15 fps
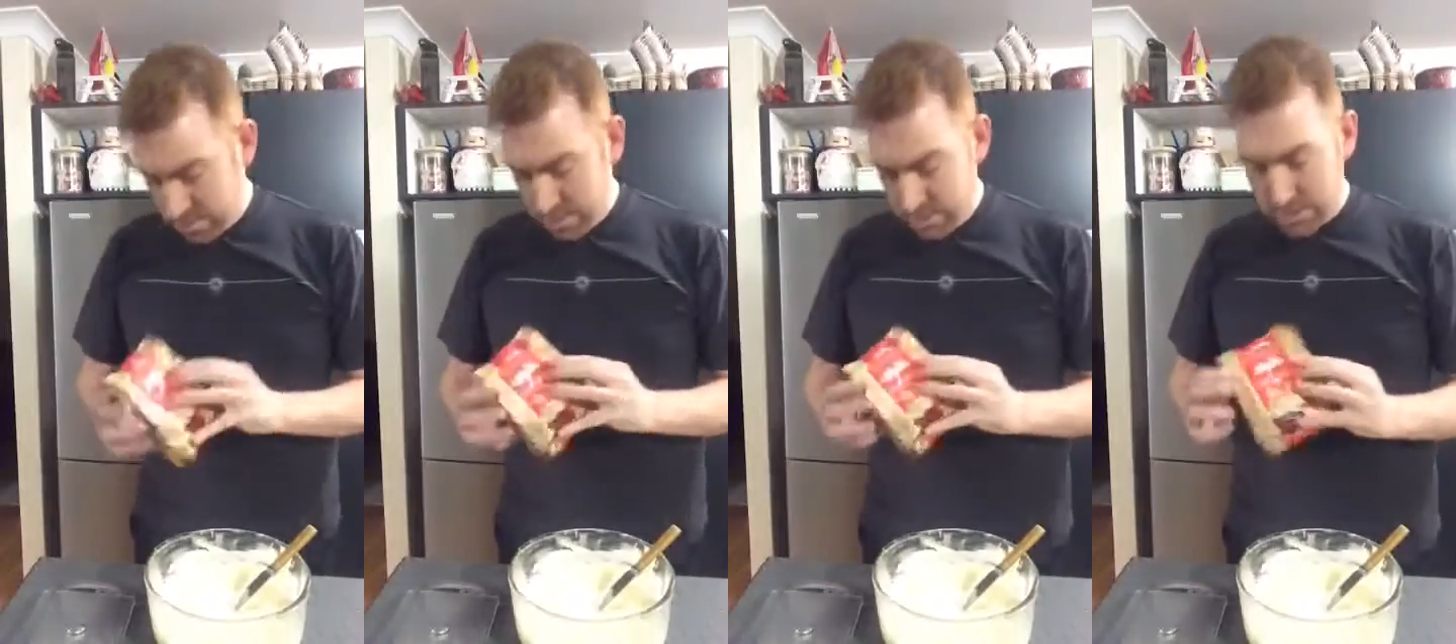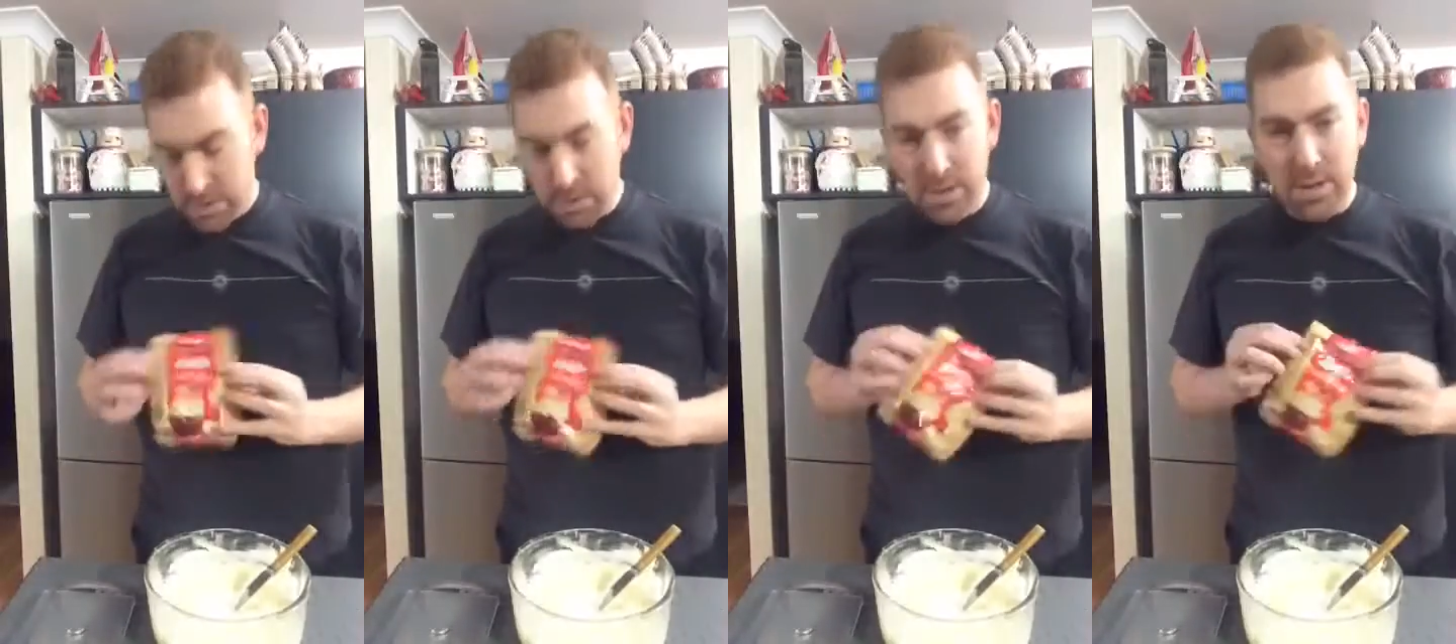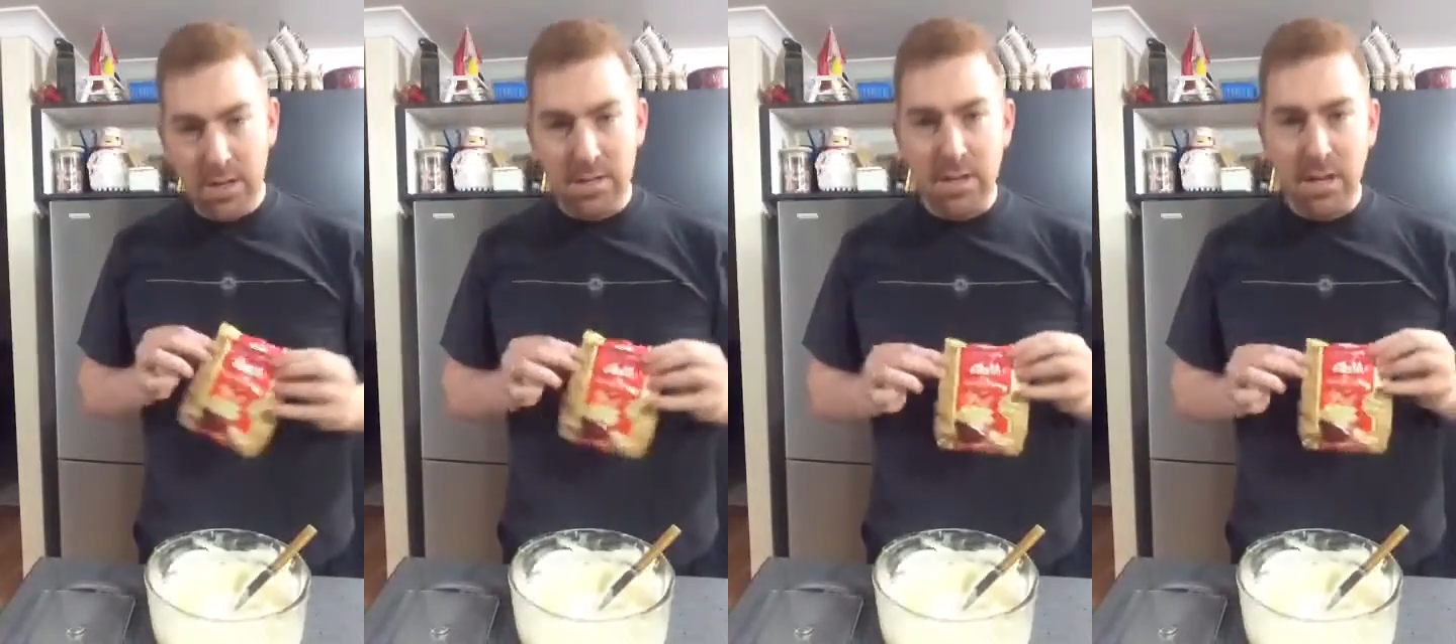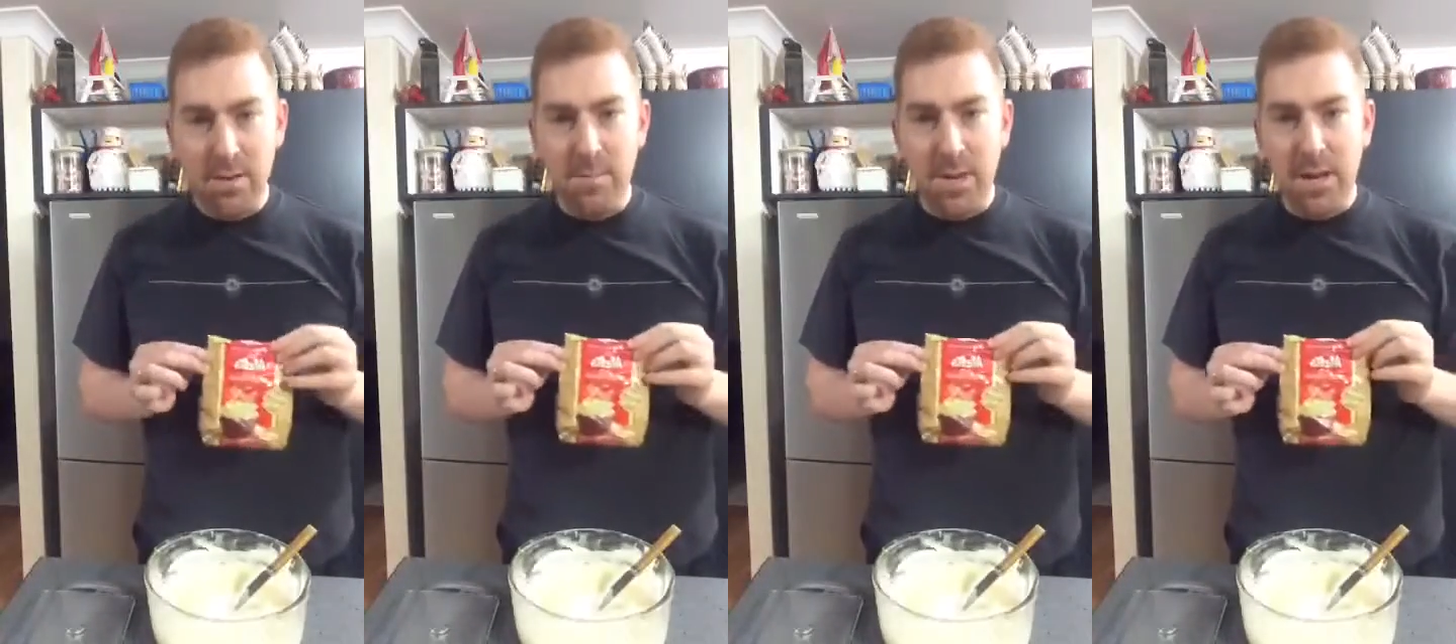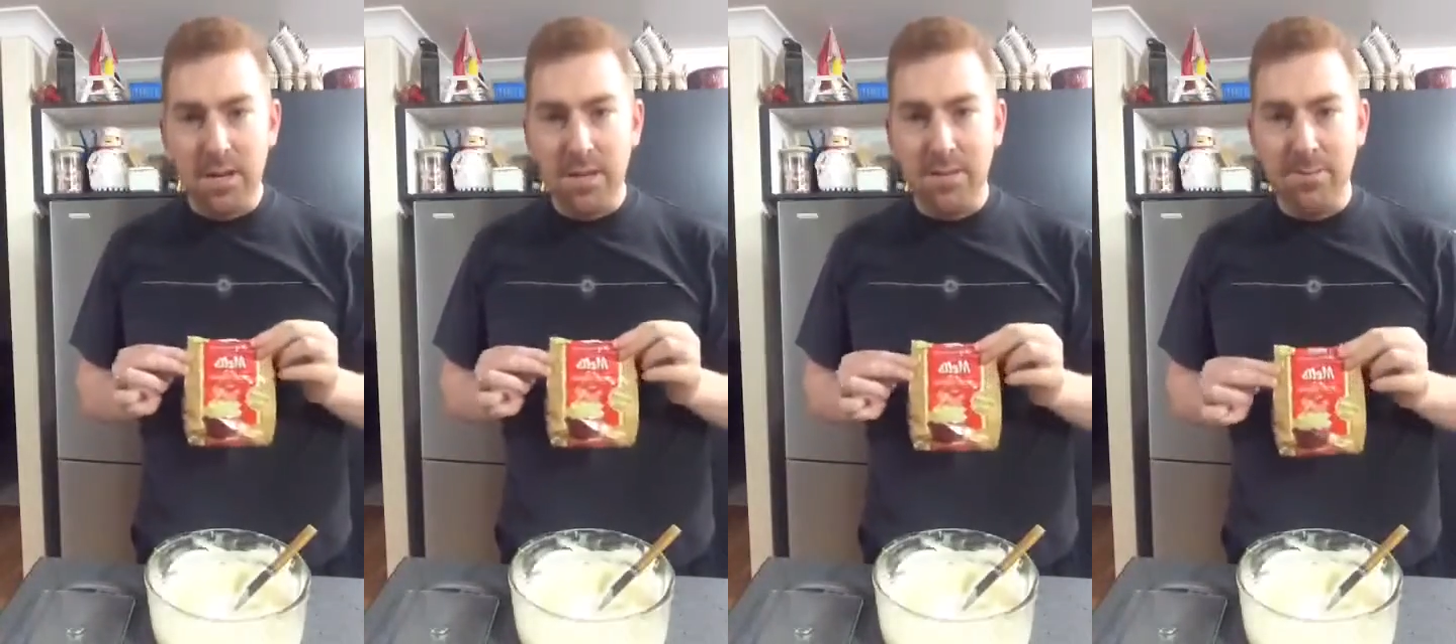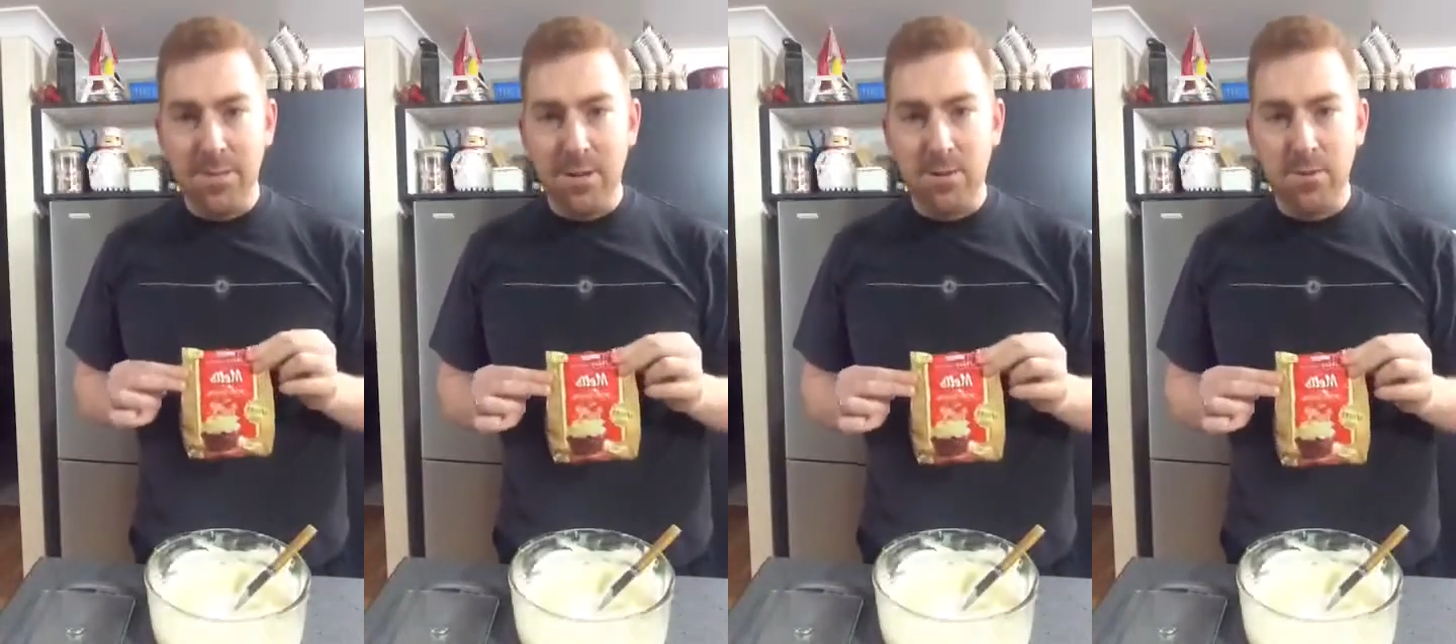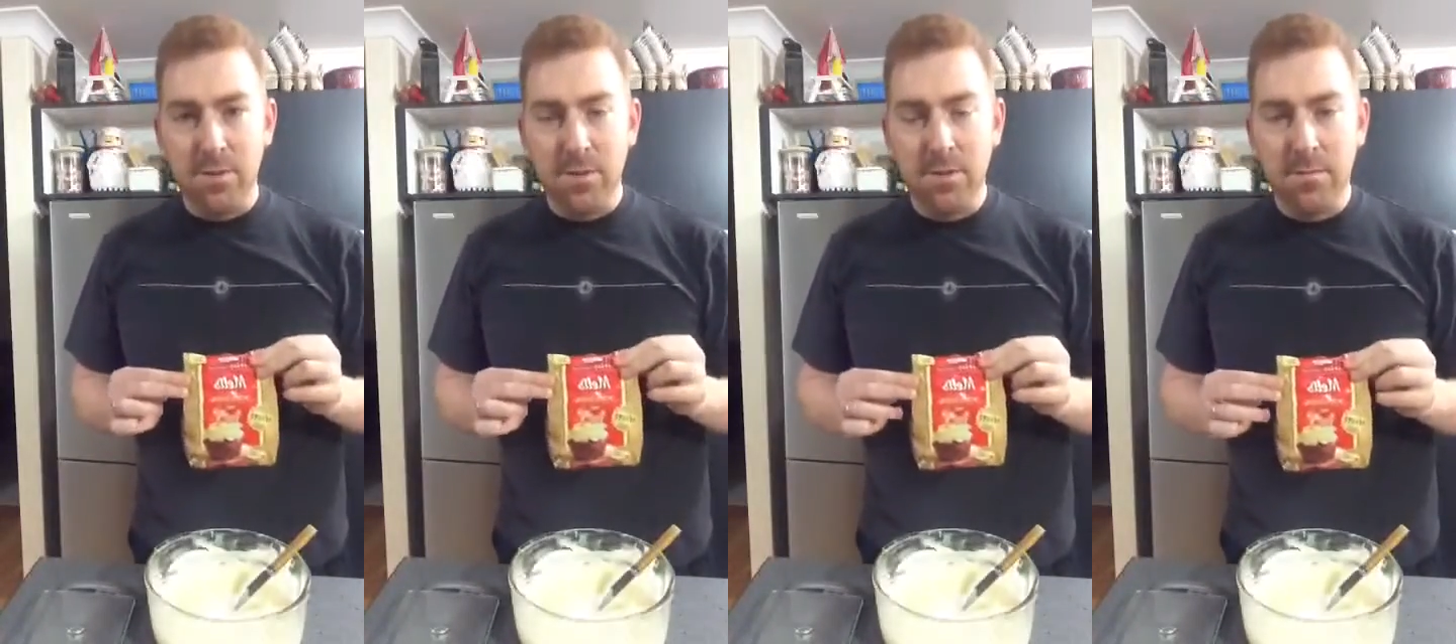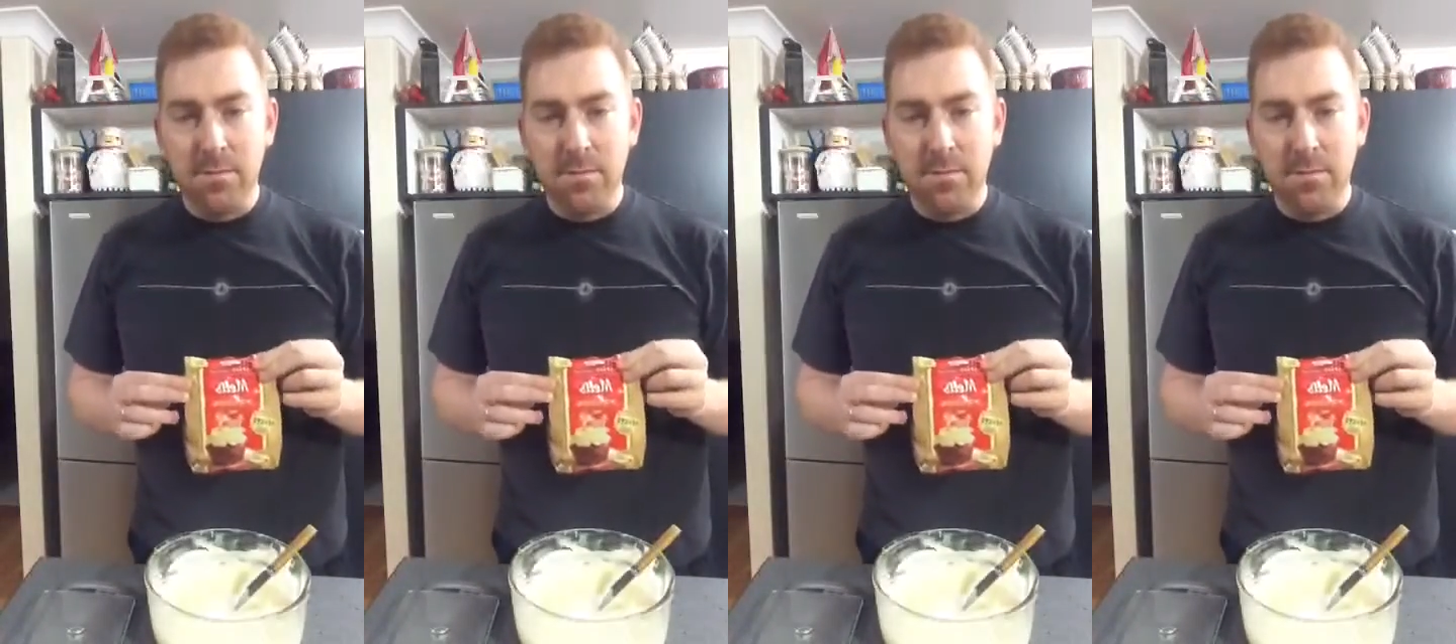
the Nestle Baker's melts.